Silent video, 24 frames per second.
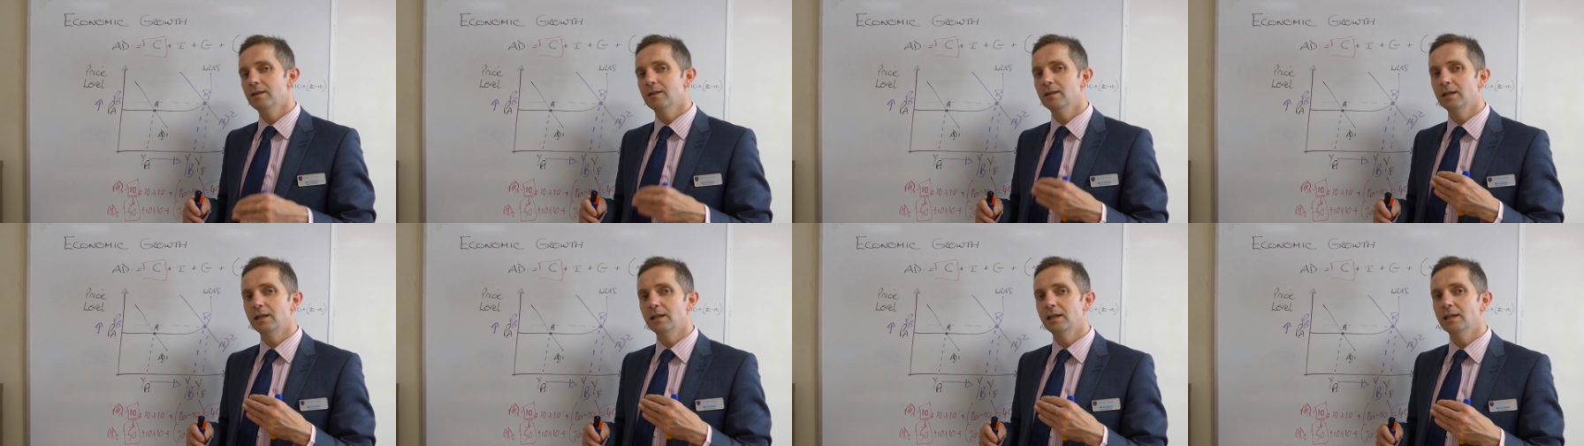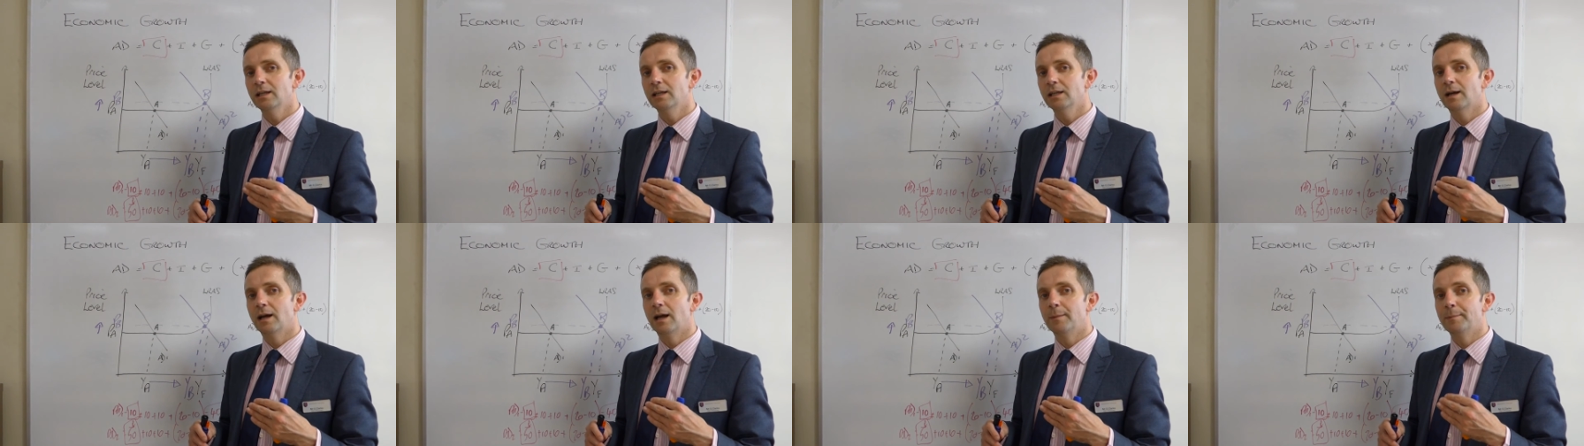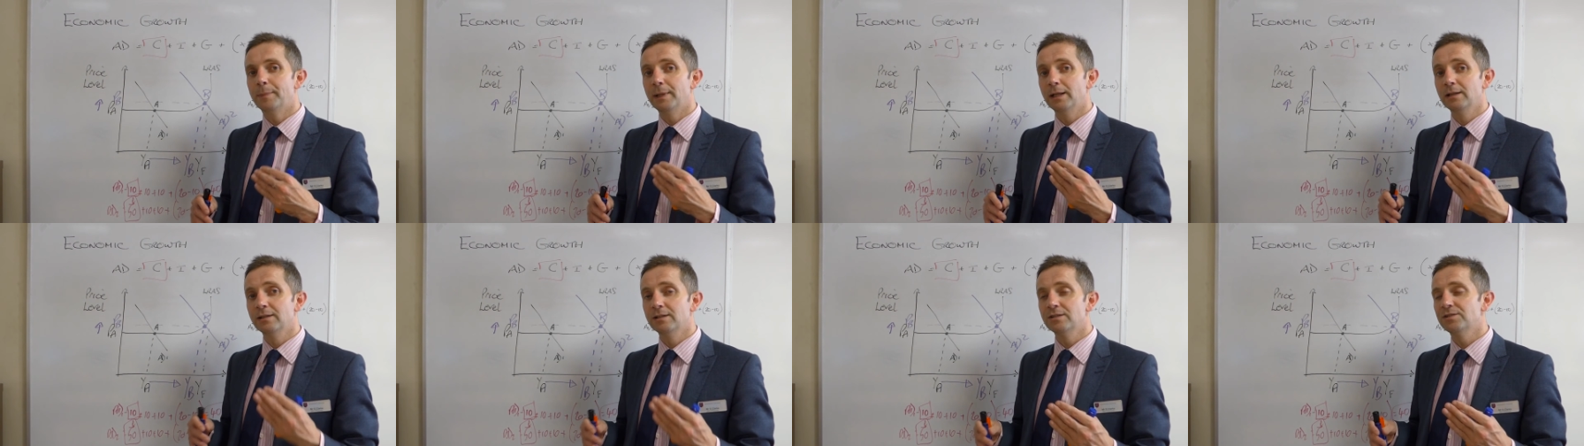the
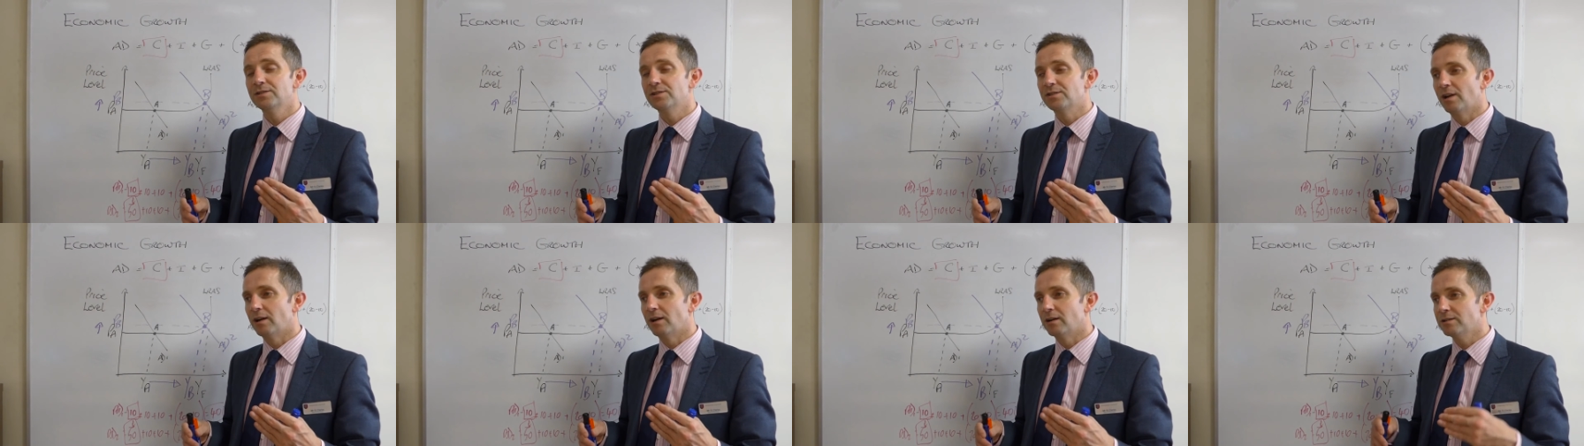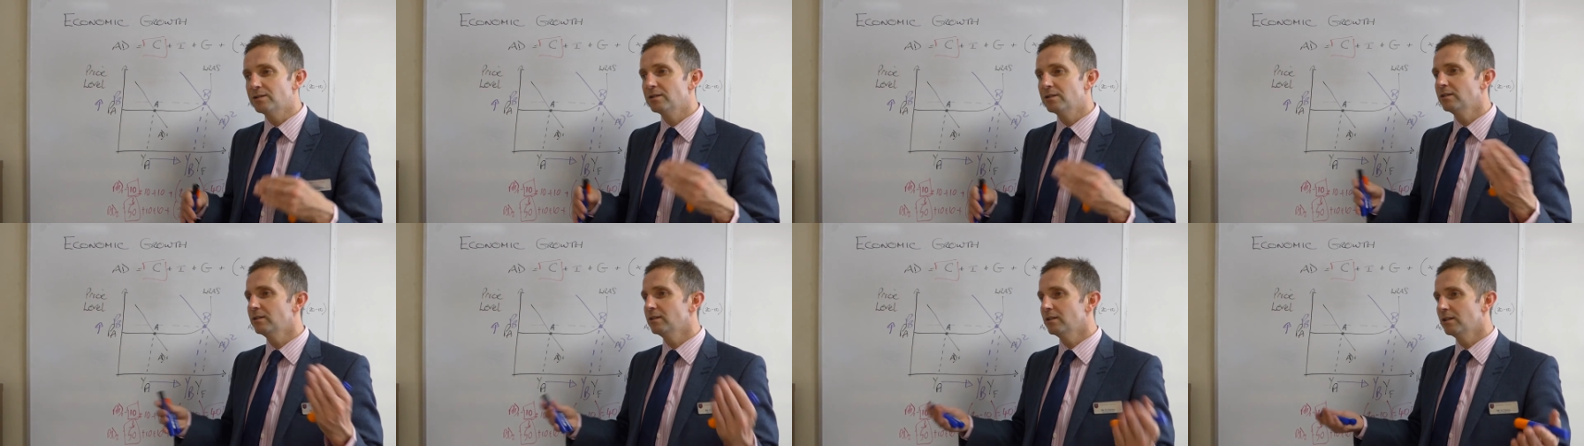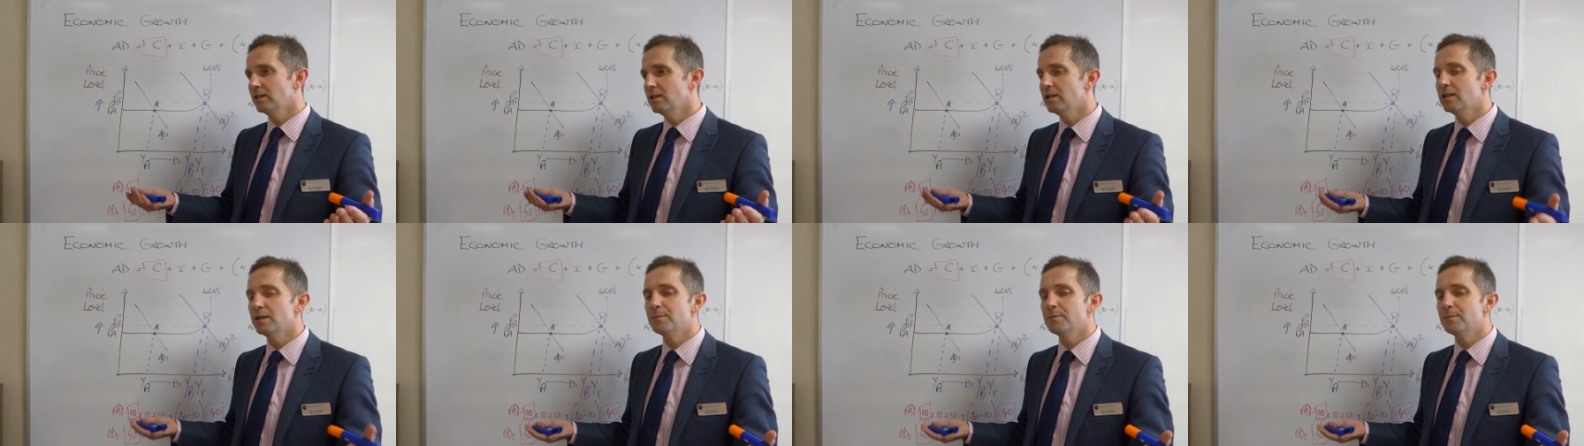building society, the,